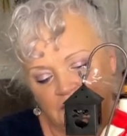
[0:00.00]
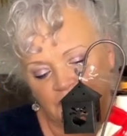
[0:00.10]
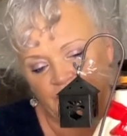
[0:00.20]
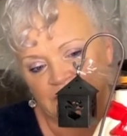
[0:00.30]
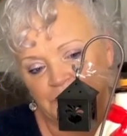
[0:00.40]

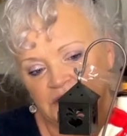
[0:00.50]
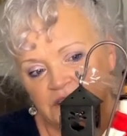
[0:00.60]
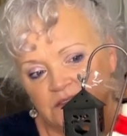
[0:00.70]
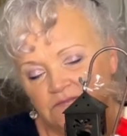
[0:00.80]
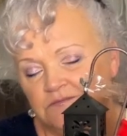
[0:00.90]

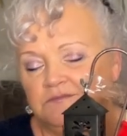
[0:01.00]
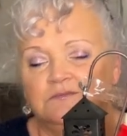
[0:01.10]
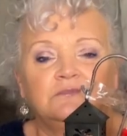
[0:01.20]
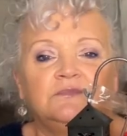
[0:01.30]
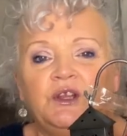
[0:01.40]
Christmas,
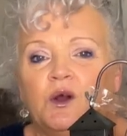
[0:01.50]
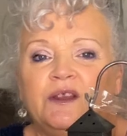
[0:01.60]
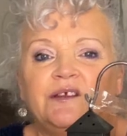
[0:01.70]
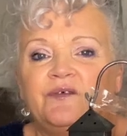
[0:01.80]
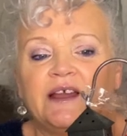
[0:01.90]
you know,
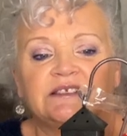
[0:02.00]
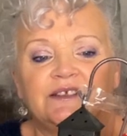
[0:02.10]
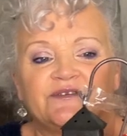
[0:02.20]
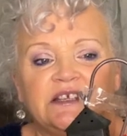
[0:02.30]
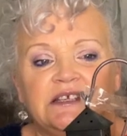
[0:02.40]
in the
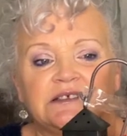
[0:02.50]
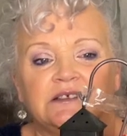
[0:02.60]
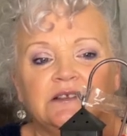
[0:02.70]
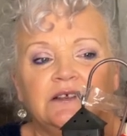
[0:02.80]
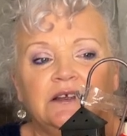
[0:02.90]
festive
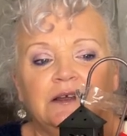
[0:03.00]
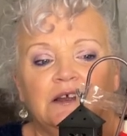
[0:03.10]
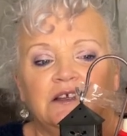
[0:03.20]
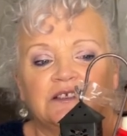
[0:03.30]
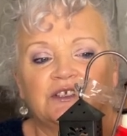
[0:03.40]
season.
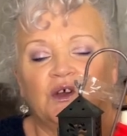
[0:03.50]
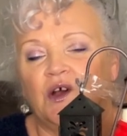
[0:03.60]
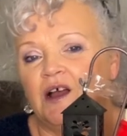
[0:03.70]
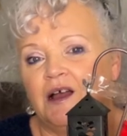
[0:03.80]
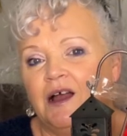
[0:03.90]

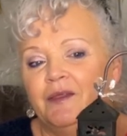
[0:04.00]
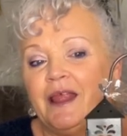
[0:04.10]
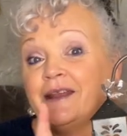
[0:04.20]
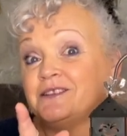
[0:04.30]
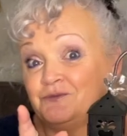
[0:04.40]
So, and
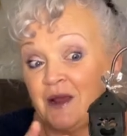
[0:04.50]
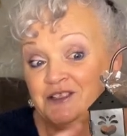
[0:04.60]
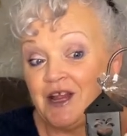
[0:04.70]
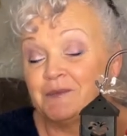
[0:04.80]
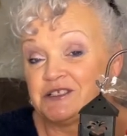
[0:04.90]
then when
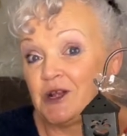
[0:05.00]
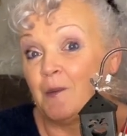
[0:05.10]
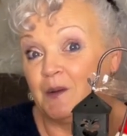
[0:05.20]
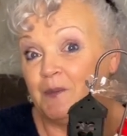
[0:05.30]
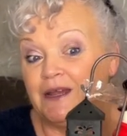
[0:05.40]
Gemma saw
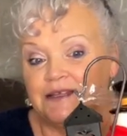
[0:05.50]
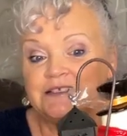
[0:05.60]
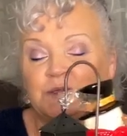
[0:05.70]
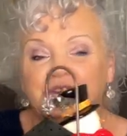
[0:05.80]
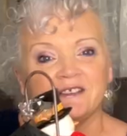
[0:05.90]
me pick
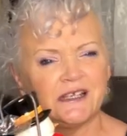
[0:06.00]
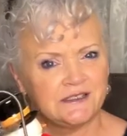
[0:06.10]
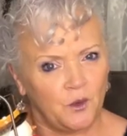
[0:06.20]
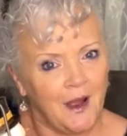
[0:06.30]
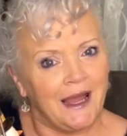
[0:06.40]
this up, she says,
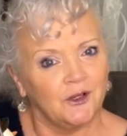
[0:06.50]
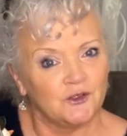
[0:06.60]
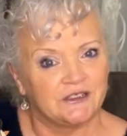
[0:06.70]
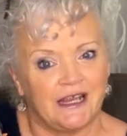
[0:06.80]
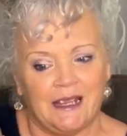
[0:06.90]
oh, I
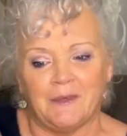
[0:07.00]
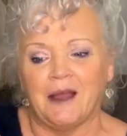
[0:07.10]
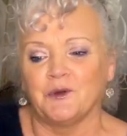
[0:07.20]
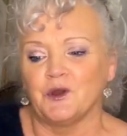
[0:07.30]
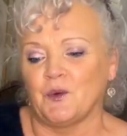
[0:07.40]
looked at him, I
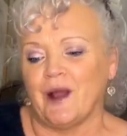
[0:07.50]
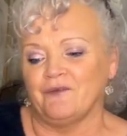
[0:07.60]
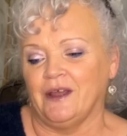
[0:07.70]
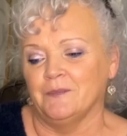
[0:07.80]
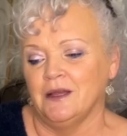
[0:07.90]
was going to have
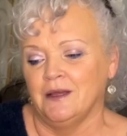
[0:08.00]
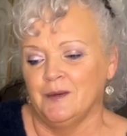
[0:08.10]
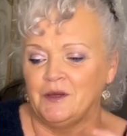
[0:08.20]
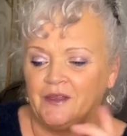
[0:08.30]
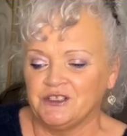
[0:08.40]
him,
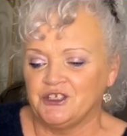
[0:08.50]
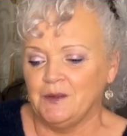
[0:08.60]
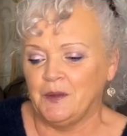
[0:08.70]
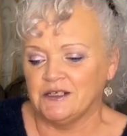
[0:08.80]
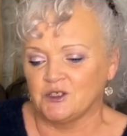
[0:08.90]
but then she
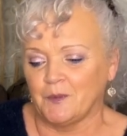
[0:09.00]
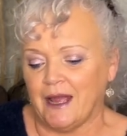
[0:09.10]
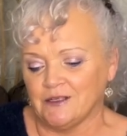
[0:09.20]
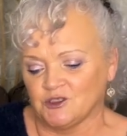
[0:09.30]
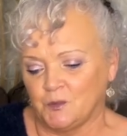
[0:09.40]
picked something
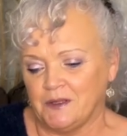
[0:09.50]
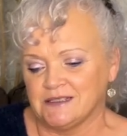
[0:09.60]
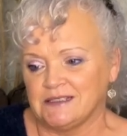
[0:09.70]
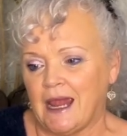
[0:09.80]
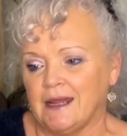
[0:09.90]
else up
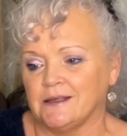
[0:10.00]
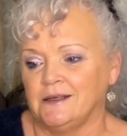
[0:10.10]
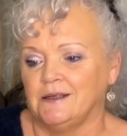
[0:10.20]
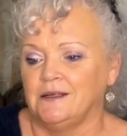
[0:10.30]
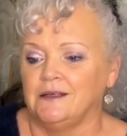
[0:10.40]
instead.
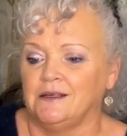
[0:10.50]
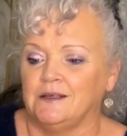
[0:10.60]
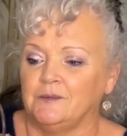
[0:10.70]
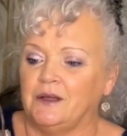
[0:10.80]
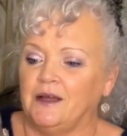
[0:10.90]

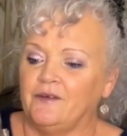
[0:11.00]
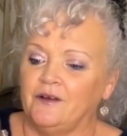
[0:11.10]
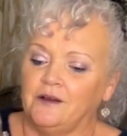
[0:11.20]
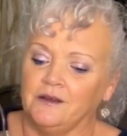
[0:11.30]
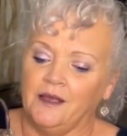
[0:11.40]
But I
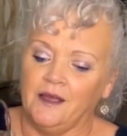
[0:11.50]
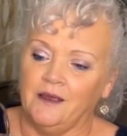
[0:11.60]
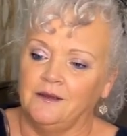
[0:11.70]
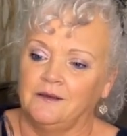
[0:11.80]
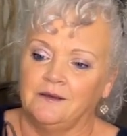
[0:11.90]
thought, yeah,
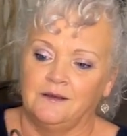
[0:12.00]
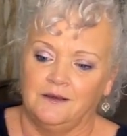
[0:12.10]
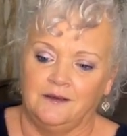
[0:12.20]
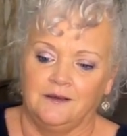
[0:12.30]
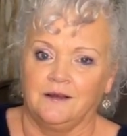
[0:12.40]

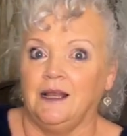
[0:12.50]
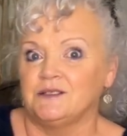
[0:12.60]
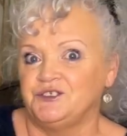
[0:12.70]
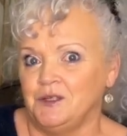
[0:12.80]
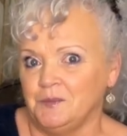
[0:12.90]
glad
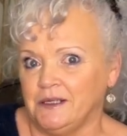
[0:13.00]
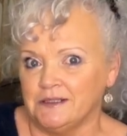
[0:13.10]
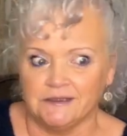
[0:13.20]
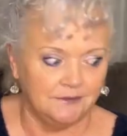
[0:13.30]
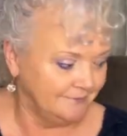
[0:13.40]
she didn't pick
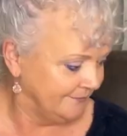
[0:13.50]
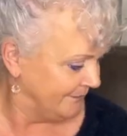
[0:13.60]
it up.